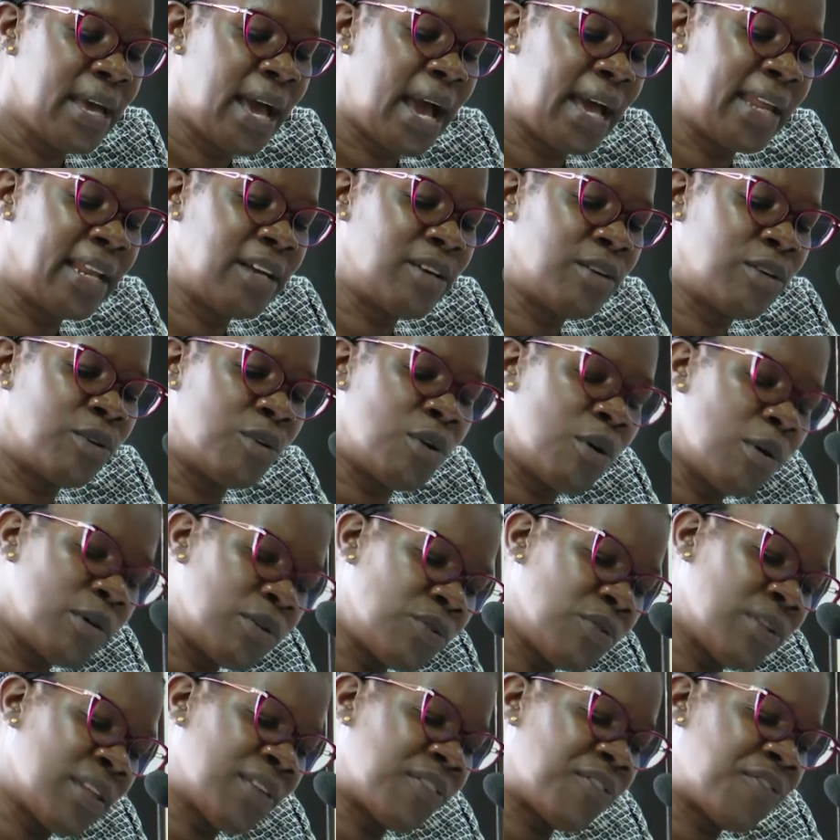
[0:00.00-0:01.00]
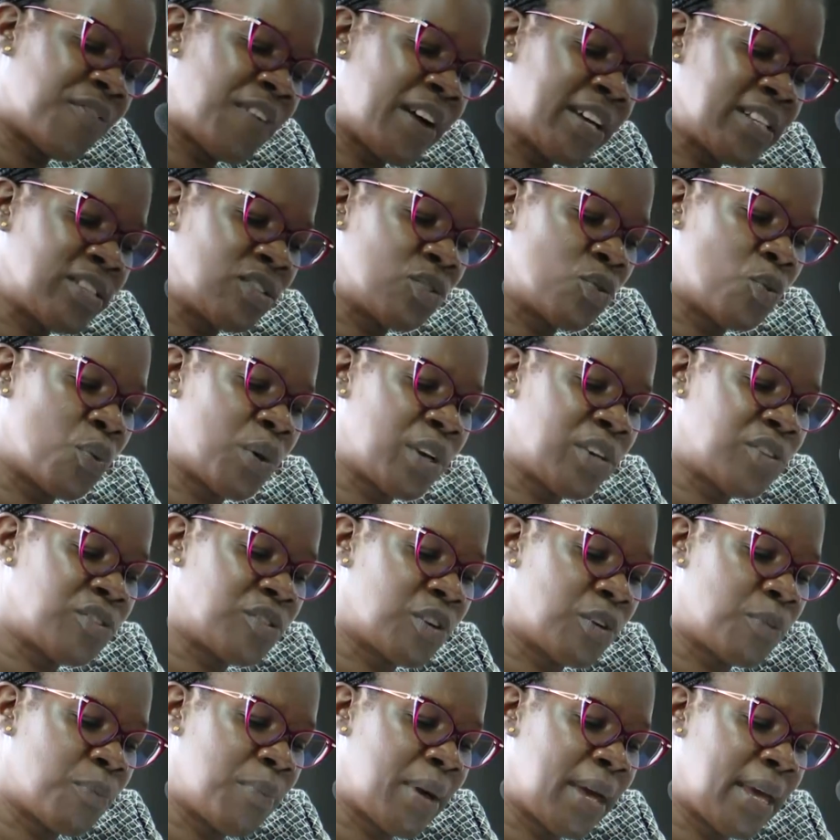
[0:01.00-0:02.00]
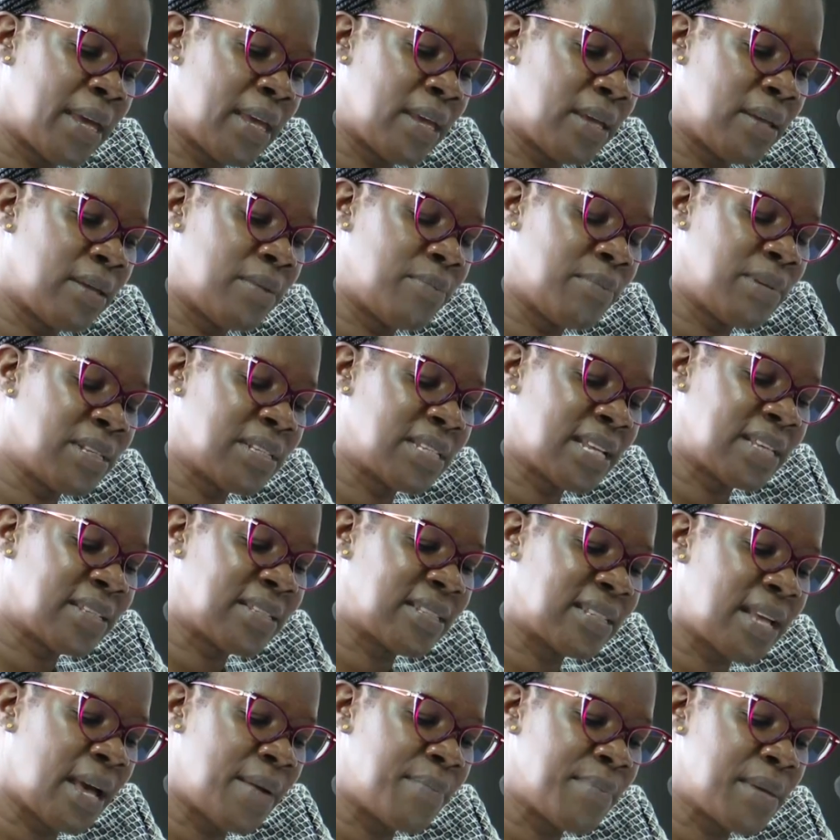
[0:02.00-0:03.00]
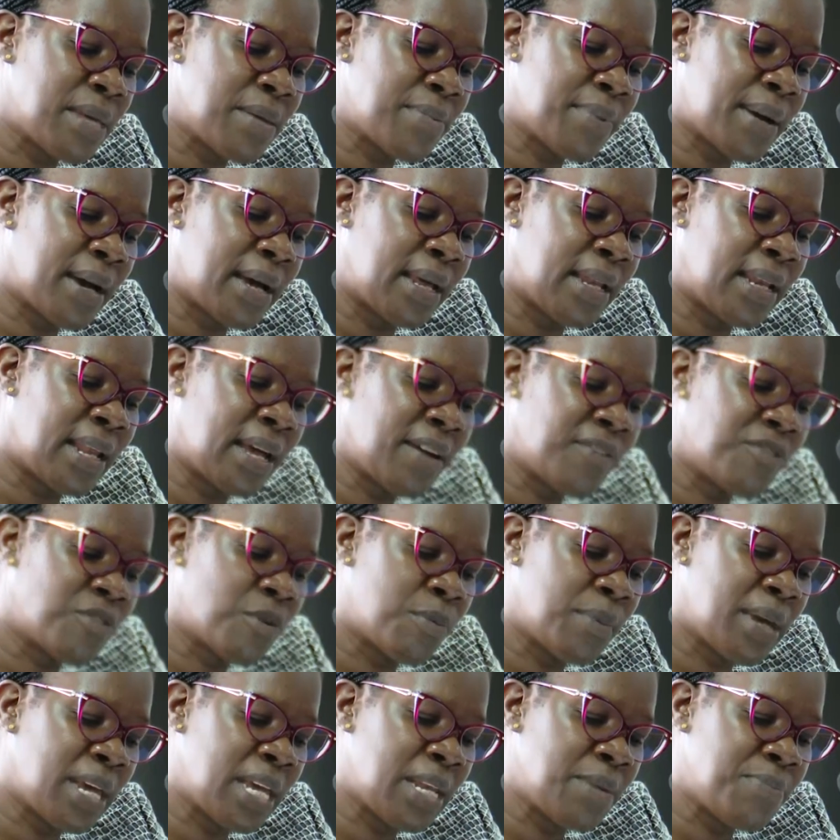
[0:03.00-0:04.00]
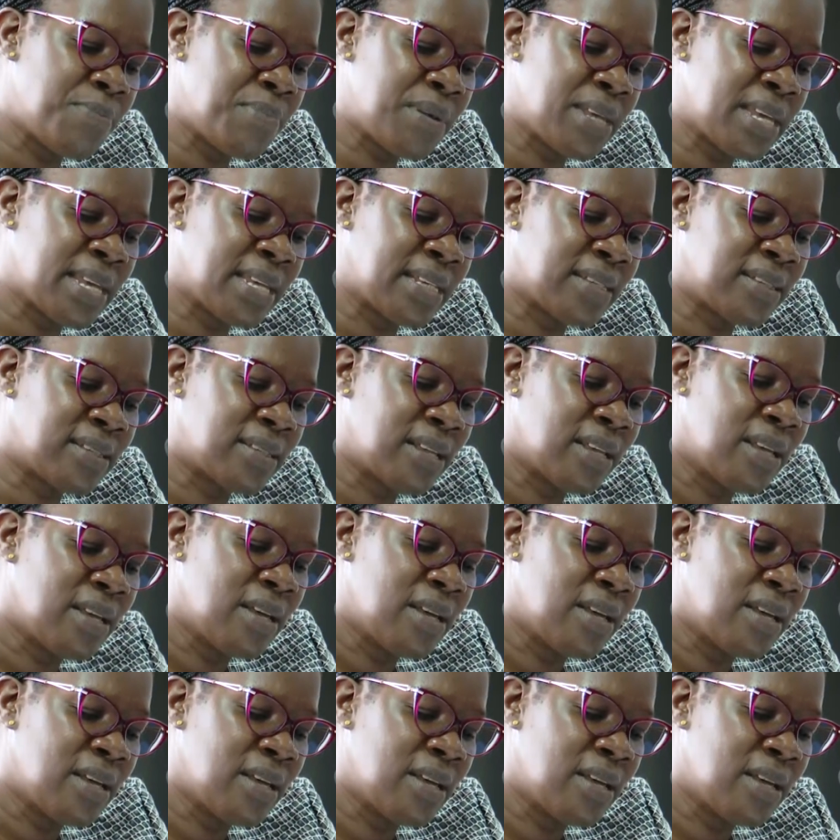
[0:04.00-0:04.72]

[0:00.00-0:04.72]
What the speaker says: And I'll go to the first question by Mr. Sam Ibanda from NBS